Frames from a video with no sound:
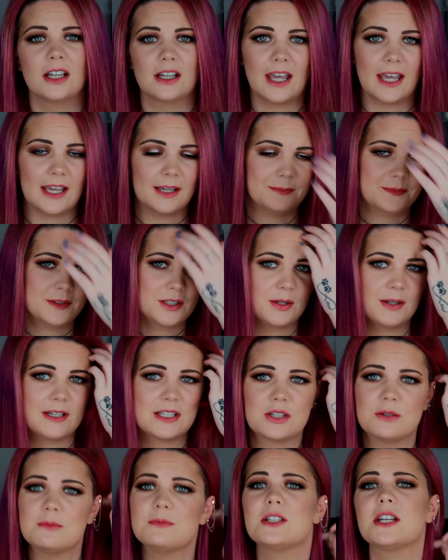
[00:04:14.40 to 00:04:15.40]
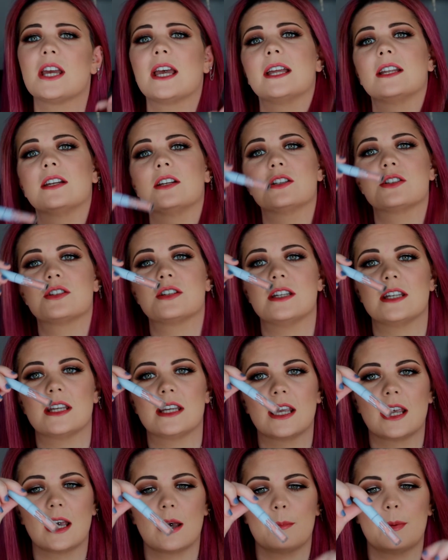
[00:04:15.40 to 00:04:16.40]
Okay, so I zoomed you in so you
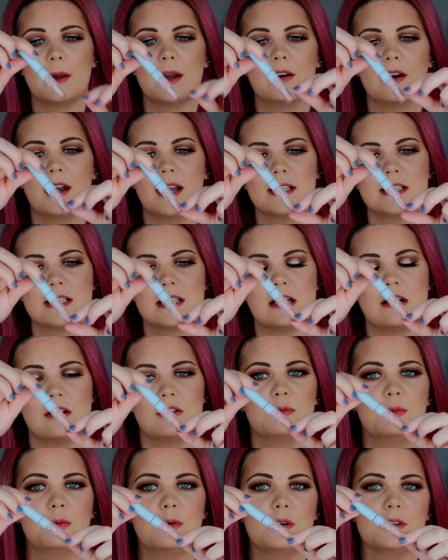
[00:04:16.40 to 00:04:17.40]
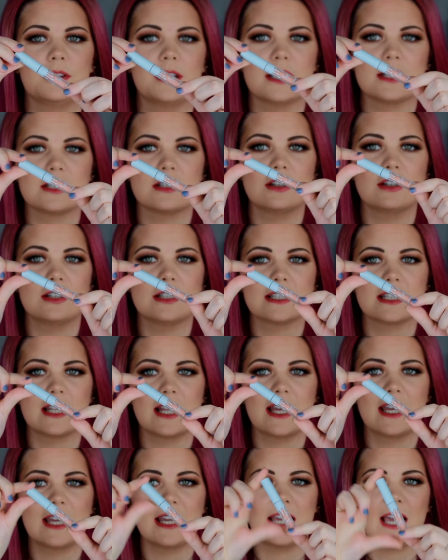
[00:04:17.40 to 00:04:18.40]
can get a better idea of what this looks
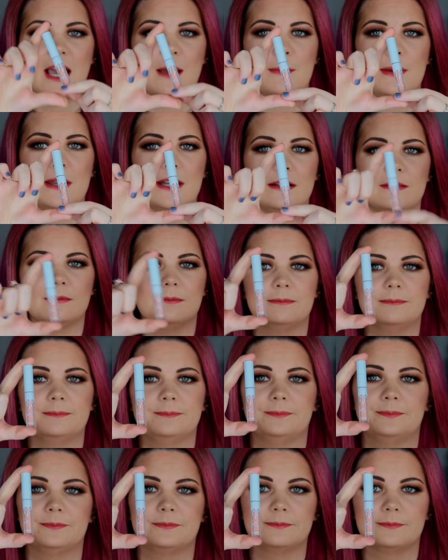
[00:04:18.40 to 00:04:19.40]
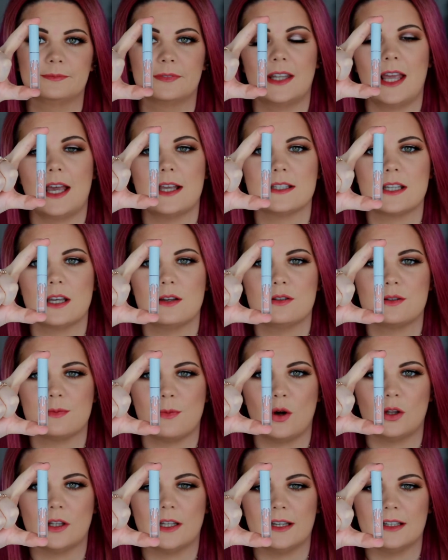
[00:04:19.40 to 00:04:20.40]
like. I mean, that's how
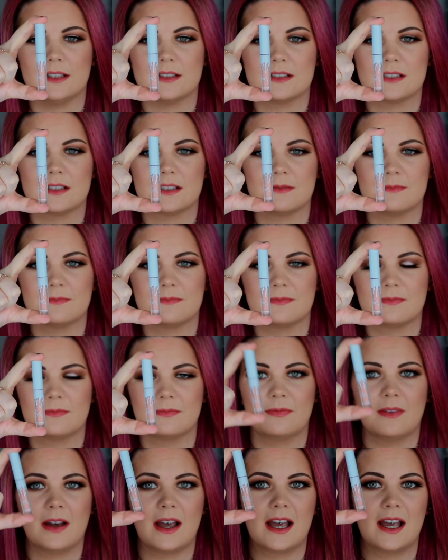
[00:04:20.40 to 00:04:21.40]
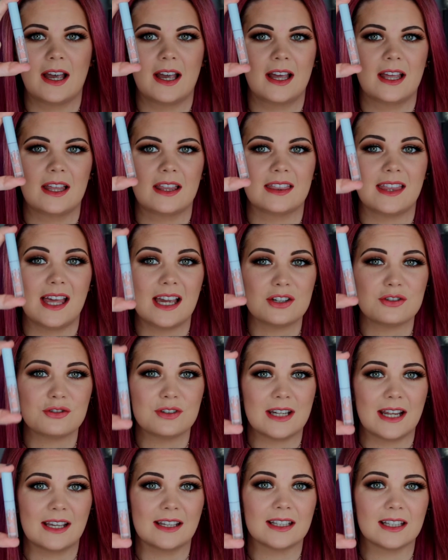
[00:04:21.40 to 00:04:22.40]
small it is. That's
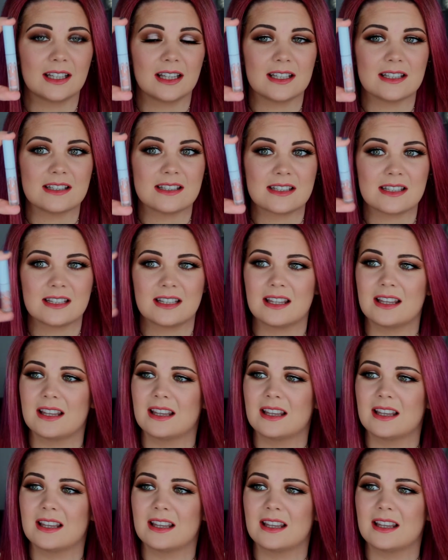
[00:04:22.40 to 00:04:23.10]
ridiculous.